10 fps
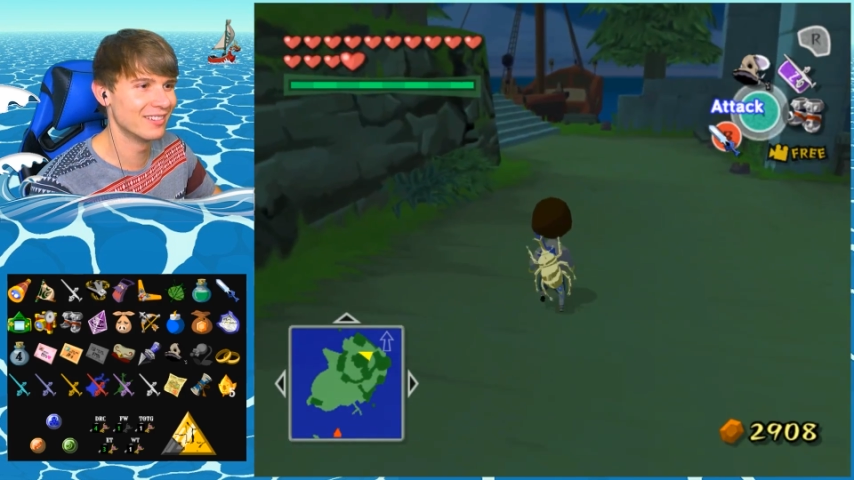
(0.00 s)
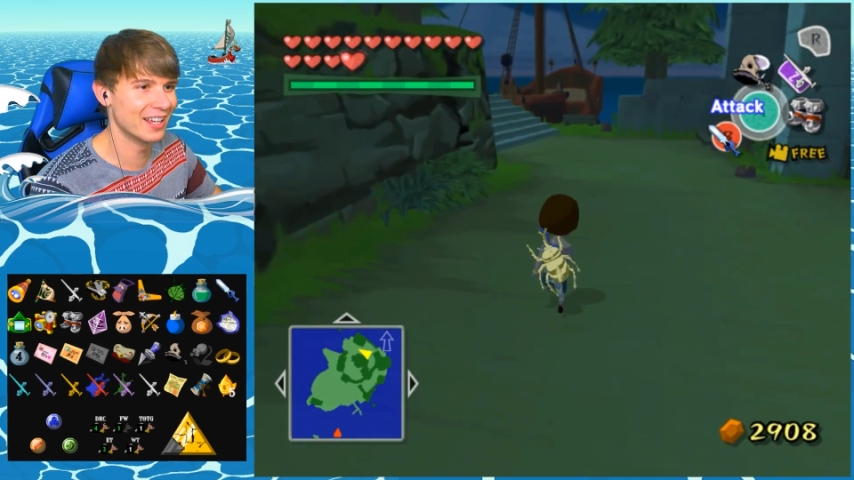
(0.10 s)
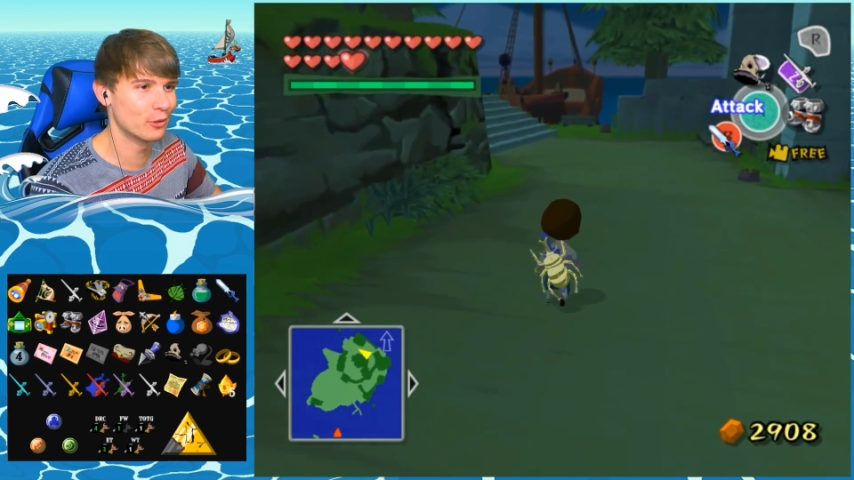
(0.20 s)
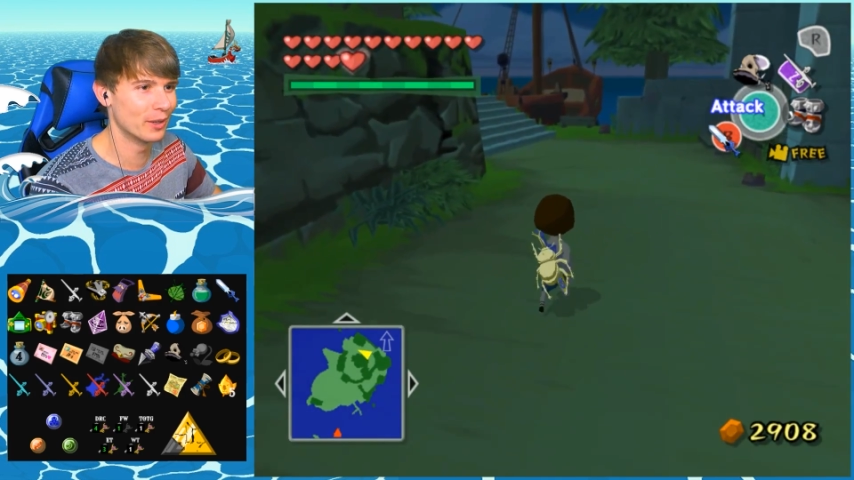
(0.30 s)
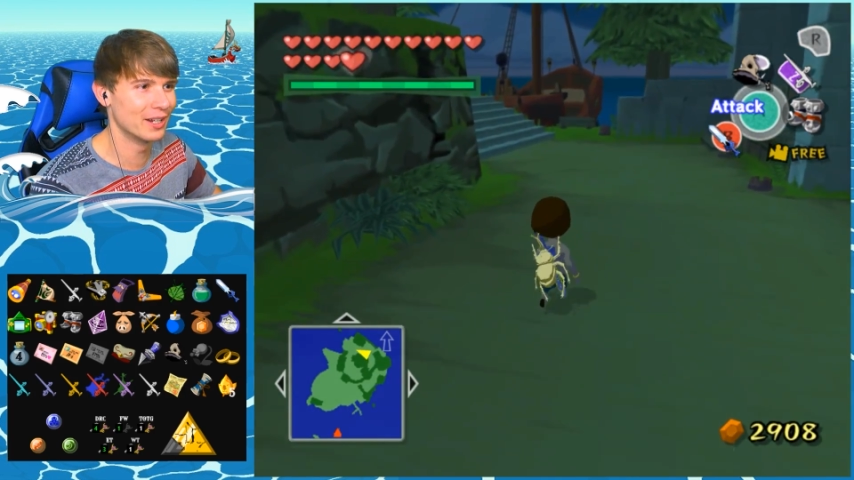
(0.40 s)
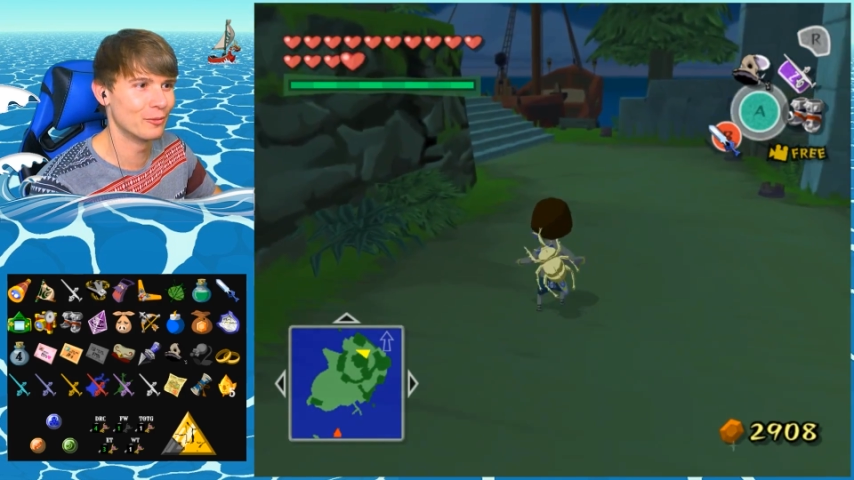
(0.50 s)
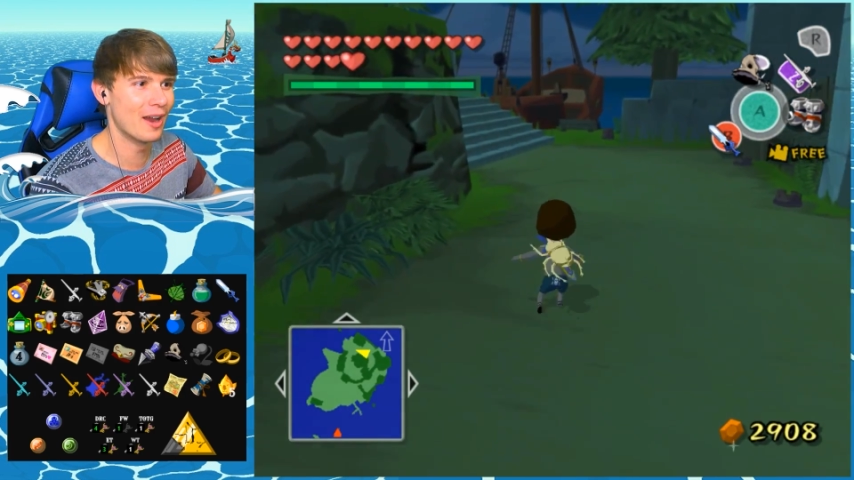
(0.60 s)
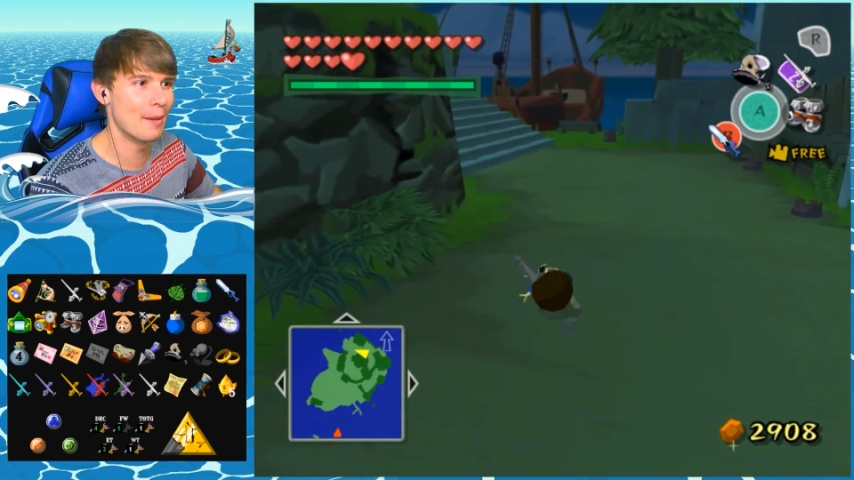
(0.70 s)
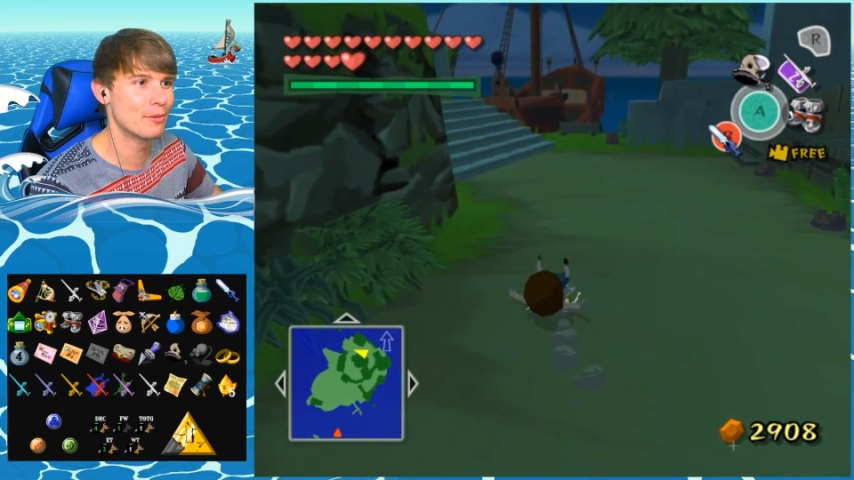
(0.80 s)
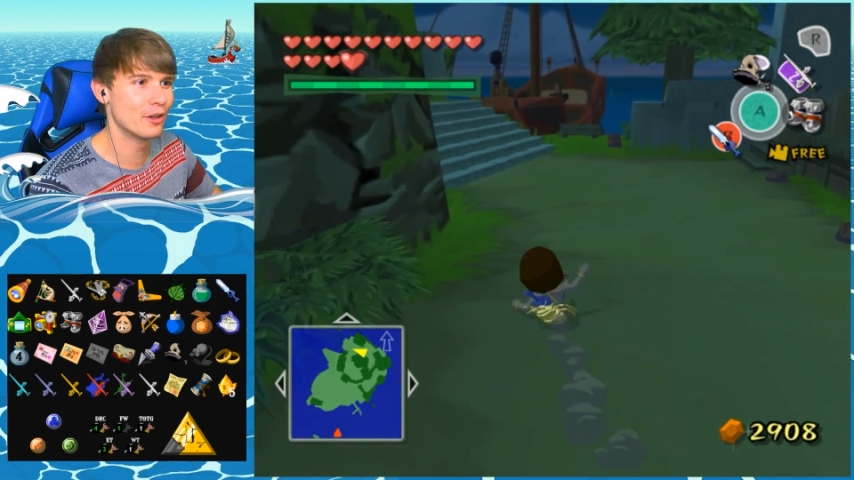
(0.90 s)
like written
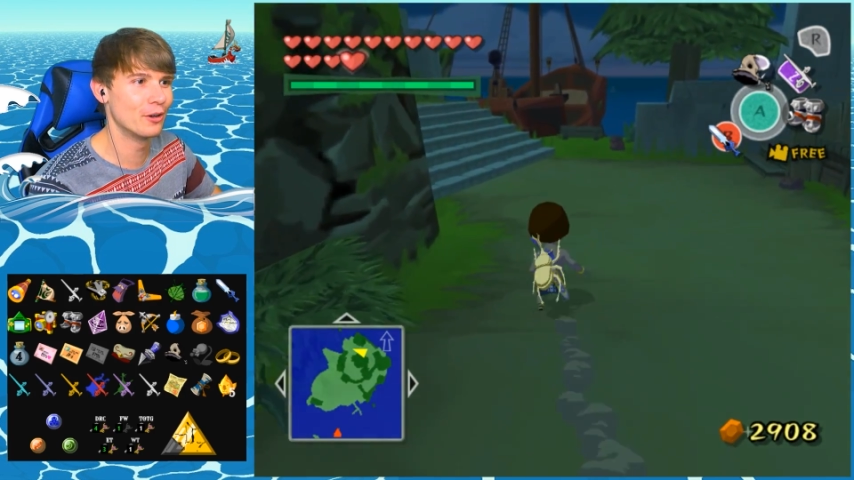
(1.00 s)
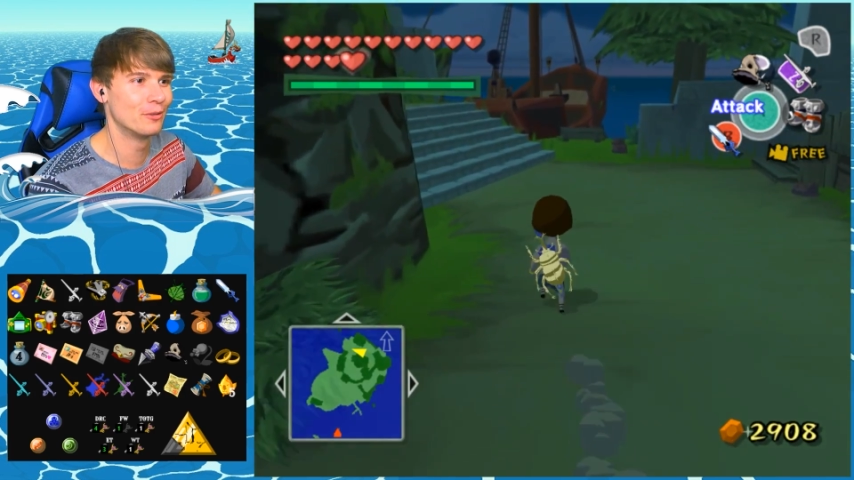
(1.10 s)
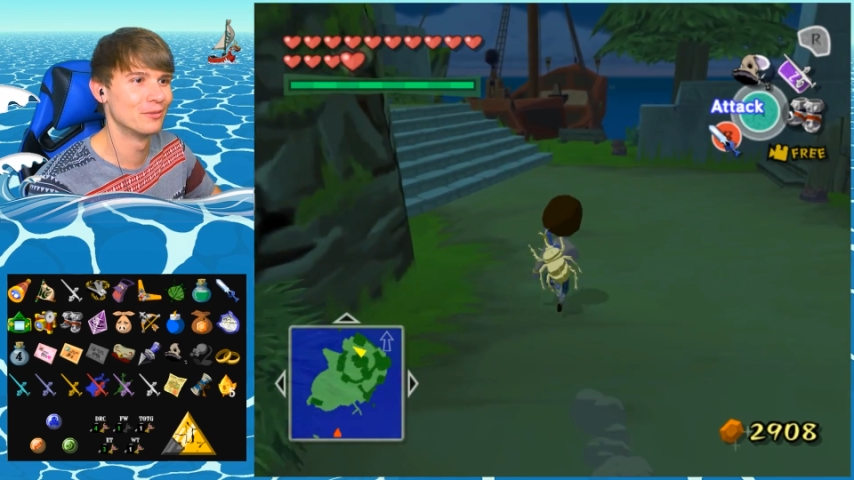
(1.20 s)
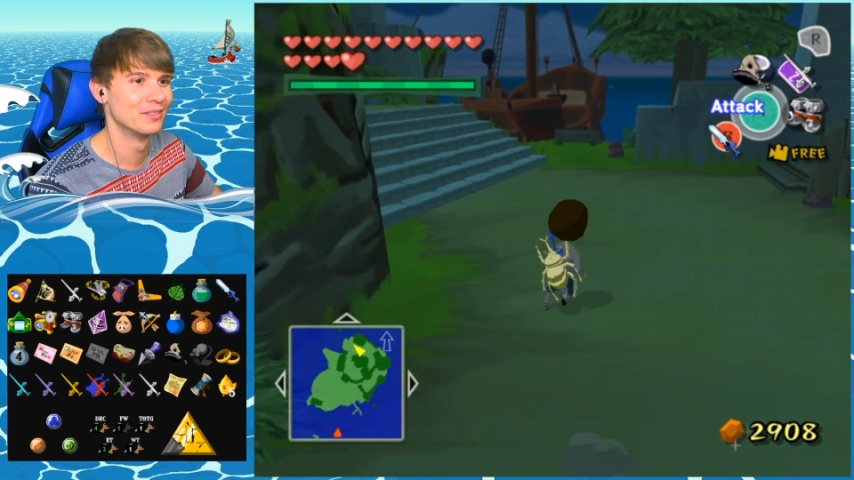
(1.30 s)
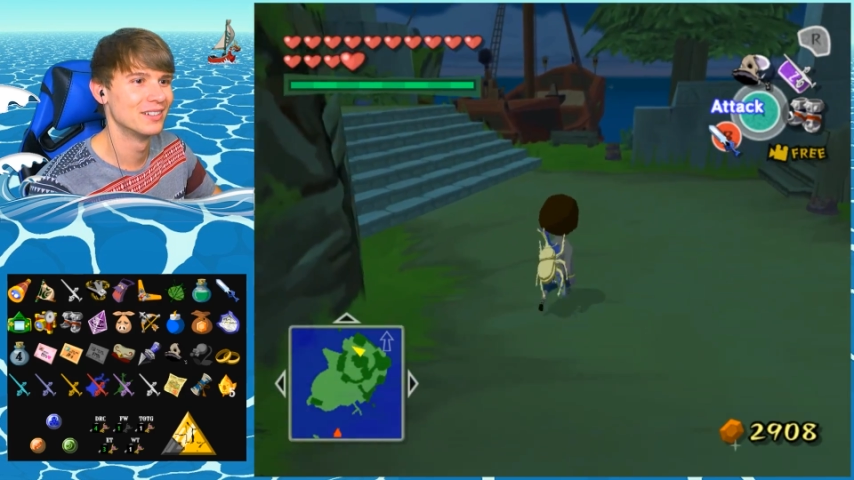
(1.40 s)
rap, though.